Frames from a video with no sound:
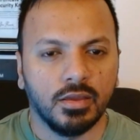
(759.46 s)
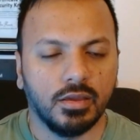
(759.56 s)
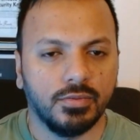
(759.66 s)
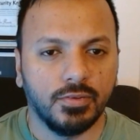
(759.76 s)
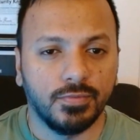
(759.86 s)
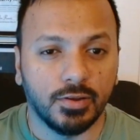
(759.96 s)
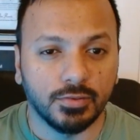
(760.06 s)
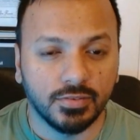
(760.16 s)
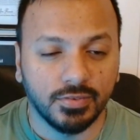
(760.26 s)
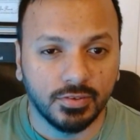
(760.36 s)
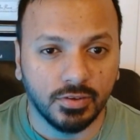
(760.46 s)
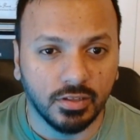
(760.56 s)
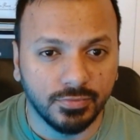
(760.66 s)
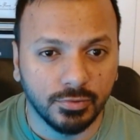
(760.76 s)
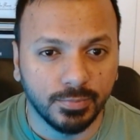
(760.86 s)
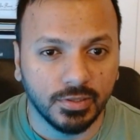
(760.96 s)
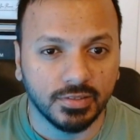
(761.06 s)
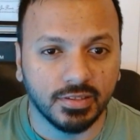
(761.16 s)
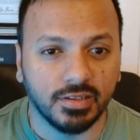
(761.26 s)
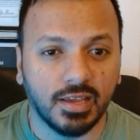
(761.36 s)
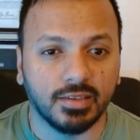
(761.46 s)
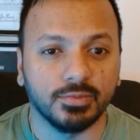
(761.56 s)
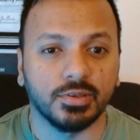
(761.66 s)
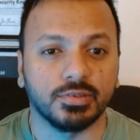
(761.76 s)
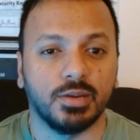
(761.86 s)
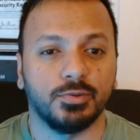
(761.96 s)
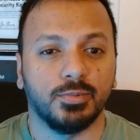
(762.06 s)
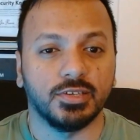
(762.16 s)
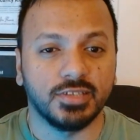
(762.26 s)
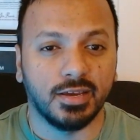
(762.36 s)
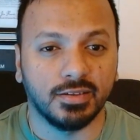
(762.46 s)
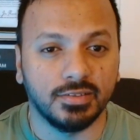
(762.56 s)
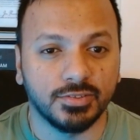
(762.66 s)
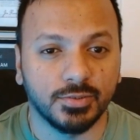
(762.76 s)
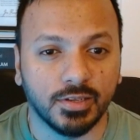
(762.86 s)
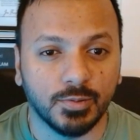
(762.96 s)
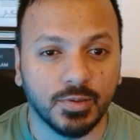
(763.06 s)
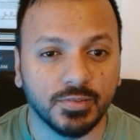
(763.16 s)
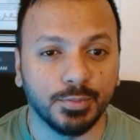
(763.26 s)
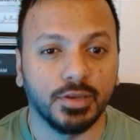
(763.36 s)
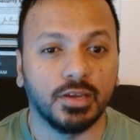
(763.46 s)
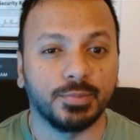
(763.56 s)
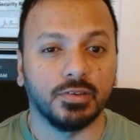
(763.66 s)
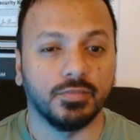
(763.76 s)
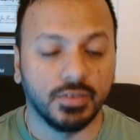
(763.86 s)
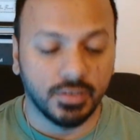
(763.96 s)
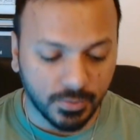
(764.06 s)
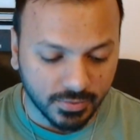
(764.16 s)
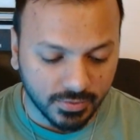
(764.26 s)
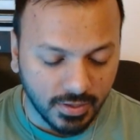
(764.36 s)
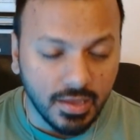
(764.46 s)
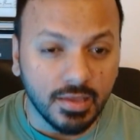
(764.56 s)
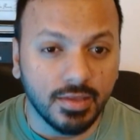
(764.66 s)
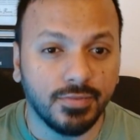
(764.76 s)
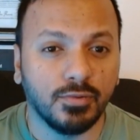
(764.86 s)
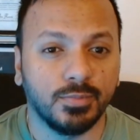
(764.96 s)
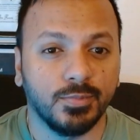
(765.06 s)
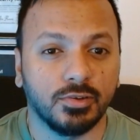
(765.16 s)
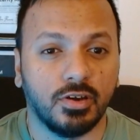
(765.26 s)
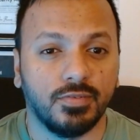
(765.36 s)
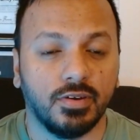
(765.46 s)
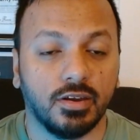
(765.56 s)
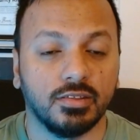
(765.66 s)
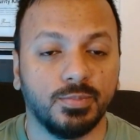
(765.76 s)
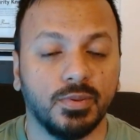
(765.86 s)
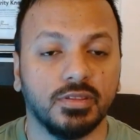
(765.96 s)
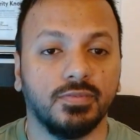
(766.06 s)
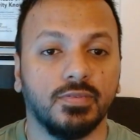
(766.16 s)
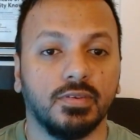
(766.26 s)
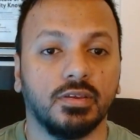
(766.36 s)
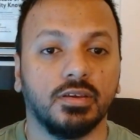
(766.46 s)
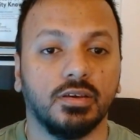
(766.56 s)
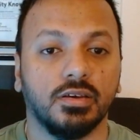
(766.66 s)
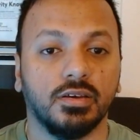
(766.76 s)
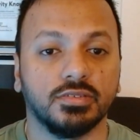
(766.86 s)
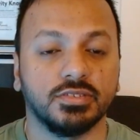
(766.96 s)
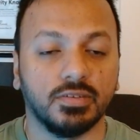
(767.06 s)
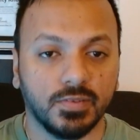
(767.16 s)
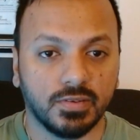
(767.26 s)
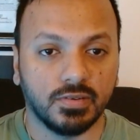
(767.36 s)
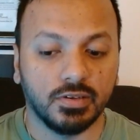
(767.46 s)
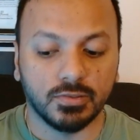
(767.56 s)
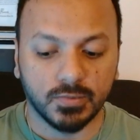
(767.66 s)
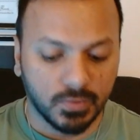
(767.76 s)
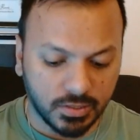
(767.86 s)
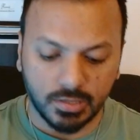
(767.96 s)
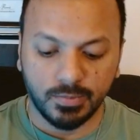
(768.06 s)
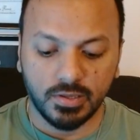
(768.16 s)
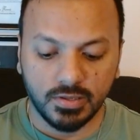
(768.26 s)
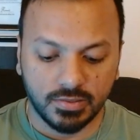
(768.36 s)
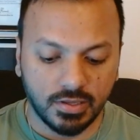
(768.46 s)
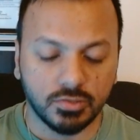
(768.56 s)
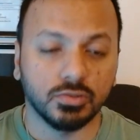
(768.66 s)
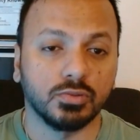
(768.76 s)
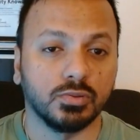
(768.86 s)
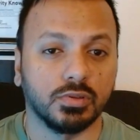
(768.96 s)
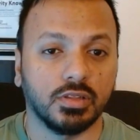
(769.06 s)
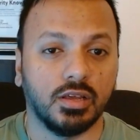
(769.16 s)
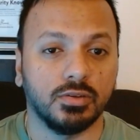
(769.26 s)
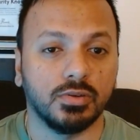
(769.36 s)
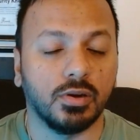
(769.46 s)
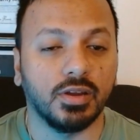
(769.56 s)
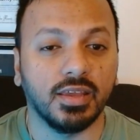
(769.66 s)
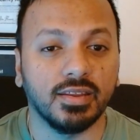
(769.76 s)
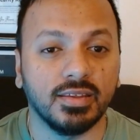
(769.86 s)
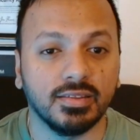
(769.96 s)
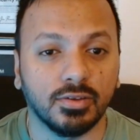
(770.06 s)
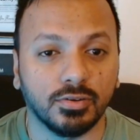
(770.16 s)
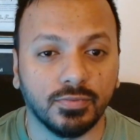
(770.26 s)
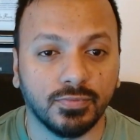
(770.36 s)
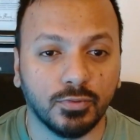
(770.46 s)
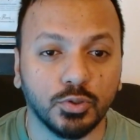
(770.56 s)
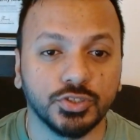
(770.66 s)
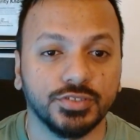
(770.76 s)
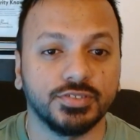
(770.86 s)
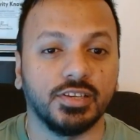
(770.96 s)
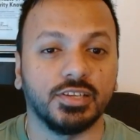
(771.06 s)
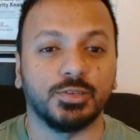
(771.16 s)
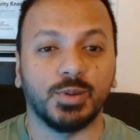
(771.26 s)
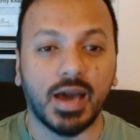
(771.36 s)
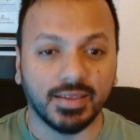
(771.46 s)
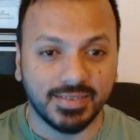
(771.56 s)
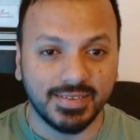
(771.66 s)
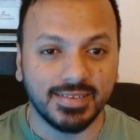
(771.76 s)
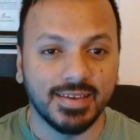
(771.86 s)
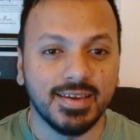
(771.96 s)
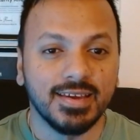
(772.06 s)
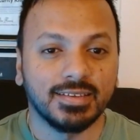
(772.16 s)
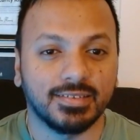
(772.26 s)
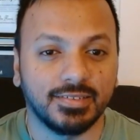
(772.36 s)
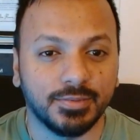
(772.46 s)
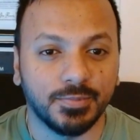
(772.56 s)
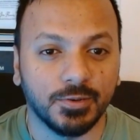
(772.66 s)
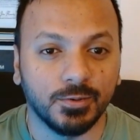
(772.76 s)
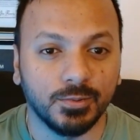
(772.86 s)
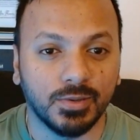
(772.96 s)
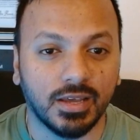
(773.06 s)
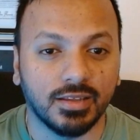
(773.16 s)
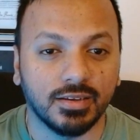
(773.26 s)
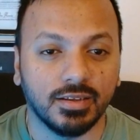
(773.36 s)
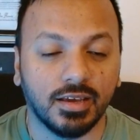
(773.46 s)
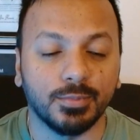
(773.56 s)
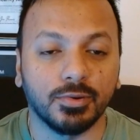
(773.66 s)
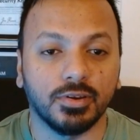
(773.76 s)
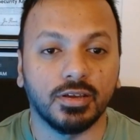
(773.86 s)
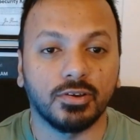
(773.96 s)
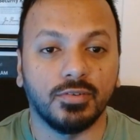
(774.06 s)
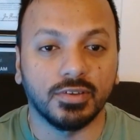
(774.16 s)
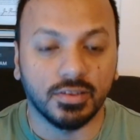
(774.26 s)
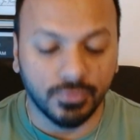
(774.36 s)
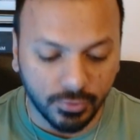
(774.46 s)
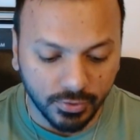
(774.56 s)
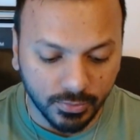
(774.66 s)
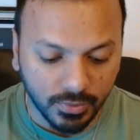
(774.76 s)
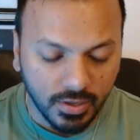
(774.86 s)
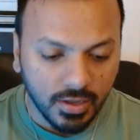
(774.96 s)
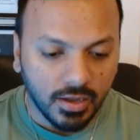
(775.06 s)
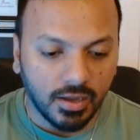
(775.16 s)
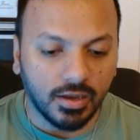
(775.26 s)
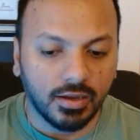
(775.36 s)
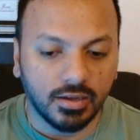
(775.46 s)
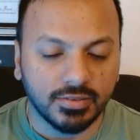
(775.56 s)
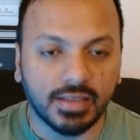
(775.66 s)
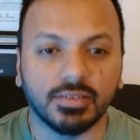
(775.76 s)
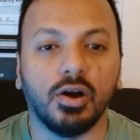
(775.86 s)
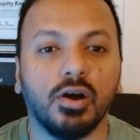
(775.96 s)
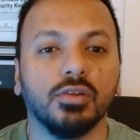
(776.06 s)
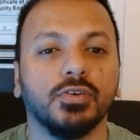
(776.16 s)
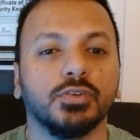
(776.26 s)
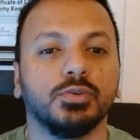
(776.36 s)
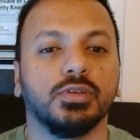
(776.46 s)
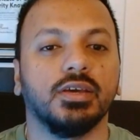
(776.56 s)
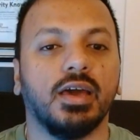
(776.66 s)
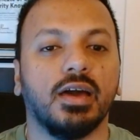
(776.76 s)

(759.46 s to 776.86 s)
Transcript: If you found this video helpful, please like and subscribe to my channel so that you can see my upcoming videos. If you want me to cover any specific uh, service related to AWS, Azure, Google Cloud or any sort of questions related to IT, just let me know and uh, I'm gonna cover that for you. Uh, that's all for today.